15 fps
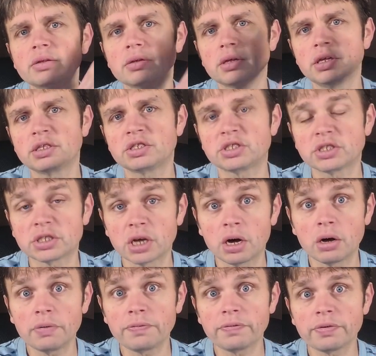
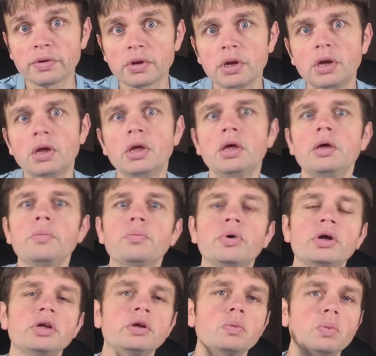itself,
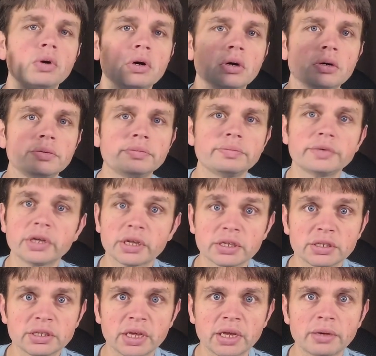but it will, like I
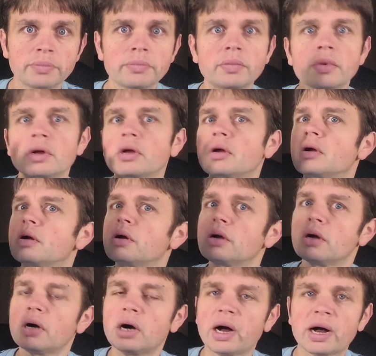said,
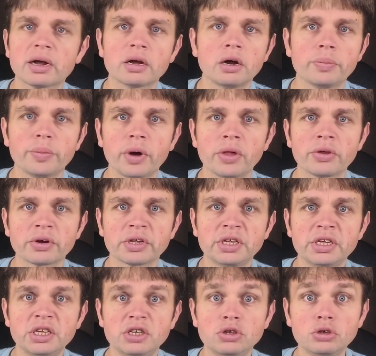lock up other
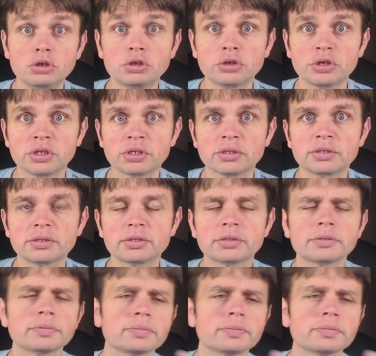key nutrients.